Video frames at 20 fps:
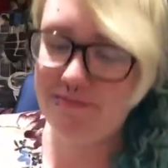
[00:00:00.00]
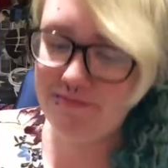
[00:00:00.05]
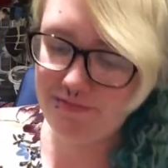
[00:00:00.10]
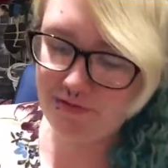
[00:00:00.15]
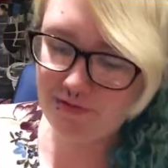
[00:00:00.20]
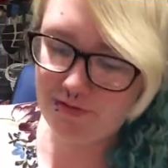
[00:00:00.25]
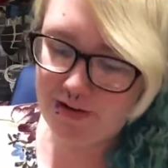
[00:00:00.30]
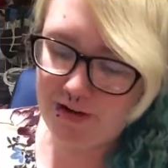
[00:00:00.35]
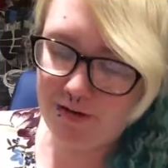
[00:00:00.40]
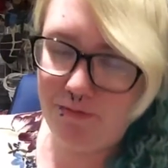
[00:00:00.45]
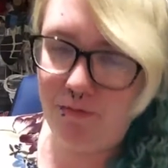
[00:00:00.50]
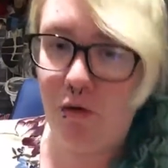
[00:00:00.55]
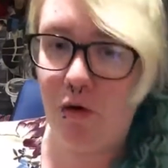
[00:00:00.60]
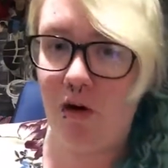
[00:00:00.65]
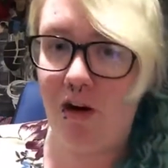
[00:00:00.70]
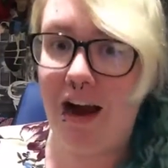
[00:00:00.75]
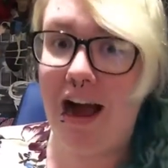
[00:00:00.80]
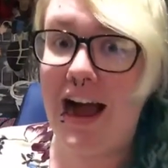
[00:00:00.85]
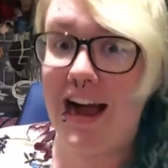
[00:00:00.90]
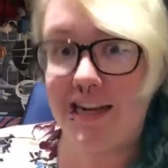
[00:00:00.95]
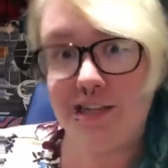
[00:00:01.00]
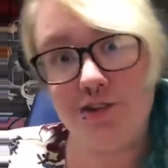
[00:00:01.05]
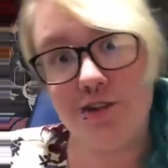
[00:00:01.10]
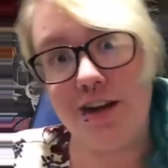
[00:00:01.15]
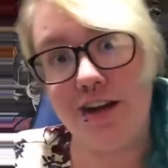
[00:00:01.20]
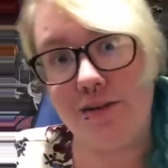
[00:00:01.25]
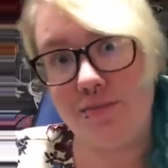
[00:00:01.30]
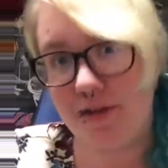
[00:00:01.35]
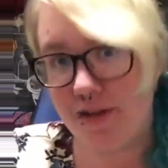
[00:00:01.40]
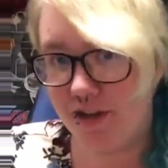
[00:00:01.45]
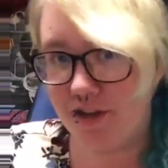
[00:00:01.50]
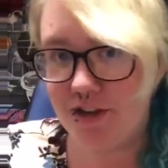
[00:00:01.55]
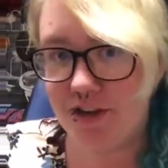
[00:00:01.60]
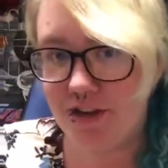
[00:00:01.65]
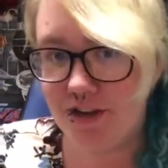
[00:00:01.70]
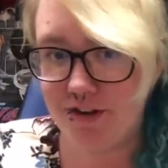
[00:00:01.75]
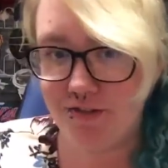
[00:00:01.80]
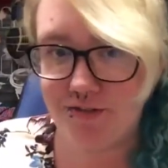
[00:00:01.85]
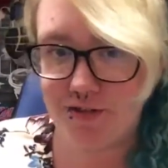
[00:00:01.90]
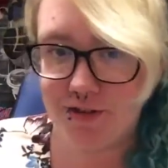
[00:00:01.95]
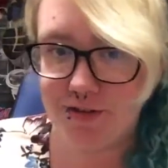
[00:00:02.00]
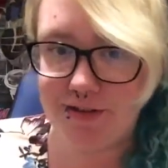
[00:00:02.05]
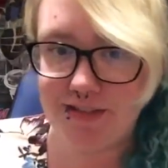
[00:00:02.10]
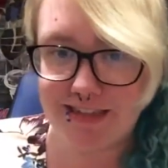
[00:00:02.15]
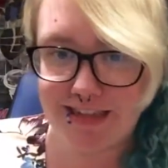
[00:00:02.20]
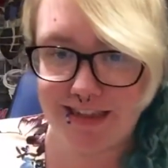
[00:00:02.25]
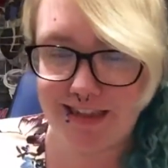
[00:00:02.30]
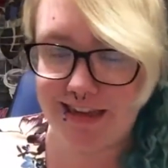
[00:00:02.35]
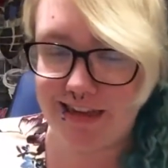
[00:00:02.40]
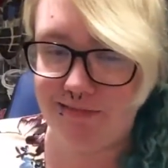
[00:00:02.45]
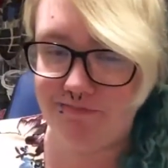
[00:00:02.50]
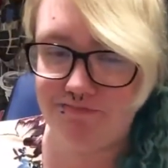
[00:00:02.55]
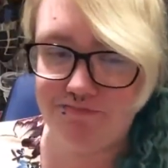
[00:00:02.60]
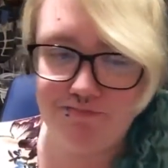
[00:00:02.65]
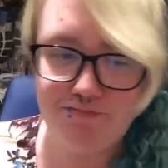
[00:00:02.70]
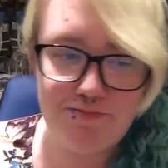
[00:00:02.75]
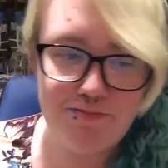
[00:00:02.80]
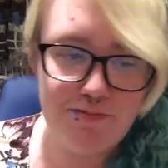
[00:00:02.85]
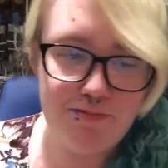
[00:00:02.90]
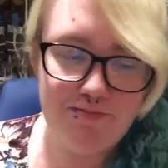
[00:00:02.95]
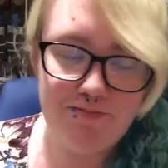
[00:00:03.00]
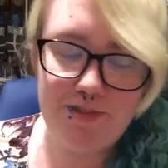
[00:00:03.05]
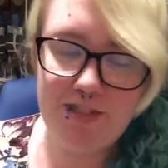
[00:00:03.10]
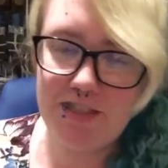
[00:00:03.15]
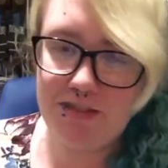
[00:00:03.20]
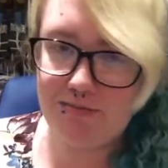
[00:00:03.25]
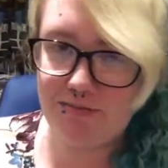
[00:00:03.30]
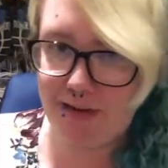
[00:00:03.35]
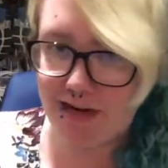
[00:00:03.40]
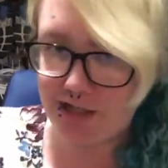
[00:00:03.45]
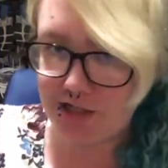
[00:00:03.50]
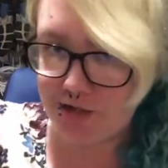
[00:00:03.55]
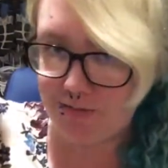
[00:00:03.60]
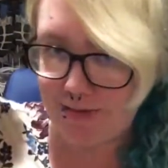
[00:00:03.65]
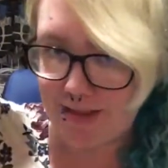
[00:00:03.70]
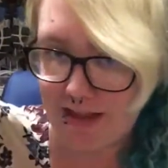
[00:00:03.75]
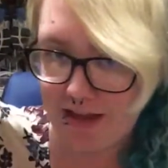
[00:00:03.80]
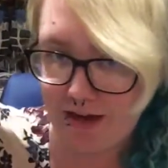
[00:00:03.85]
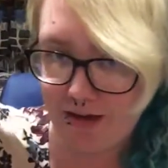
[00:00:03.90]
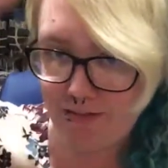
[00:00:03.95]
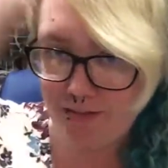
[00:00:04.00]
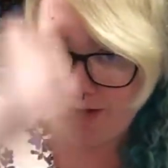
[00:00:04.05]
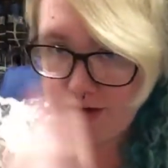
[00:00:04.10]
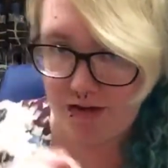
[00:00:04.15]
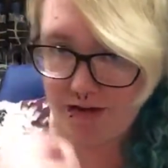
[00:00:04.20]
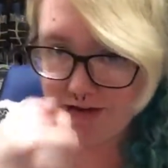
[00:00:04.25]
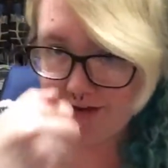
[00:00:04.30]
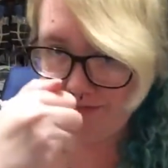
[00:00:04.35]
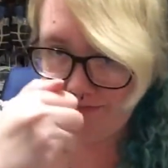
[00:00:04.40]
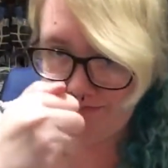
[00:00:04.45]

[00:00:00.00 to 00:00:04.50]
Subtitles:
Well, more, I tried to be a good influence and they smashed me like a bug.